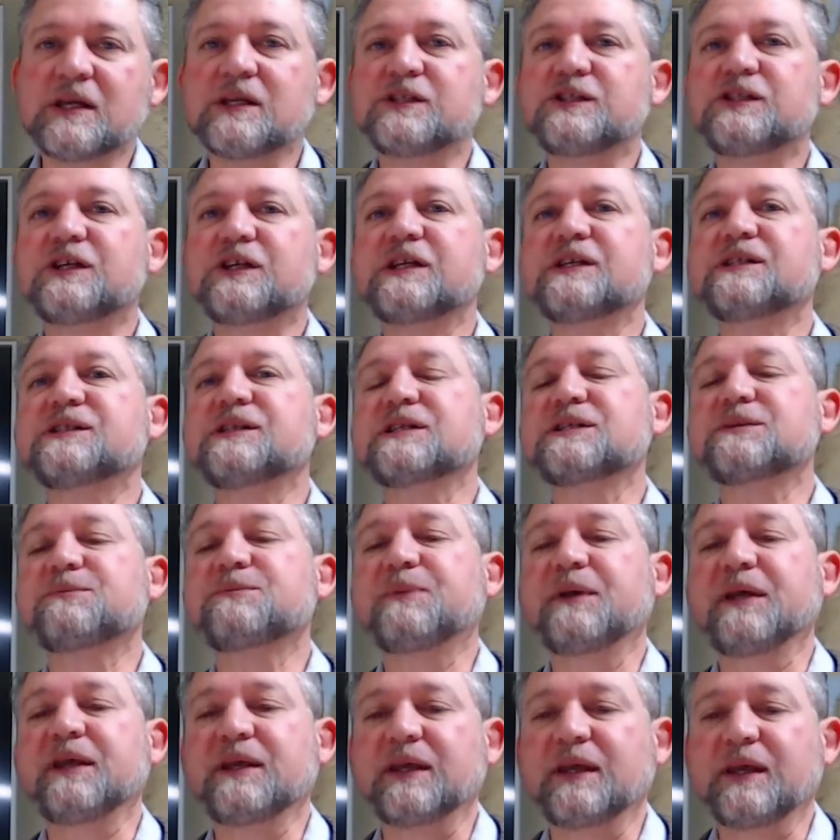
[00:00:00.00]
Jesus
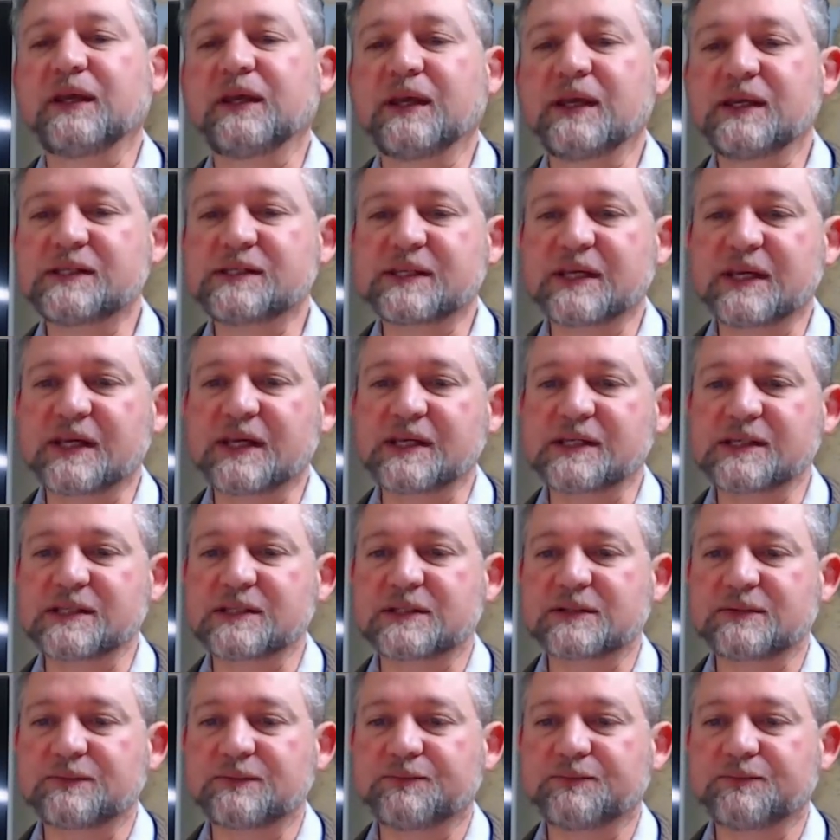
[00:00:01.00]
speaking, he says,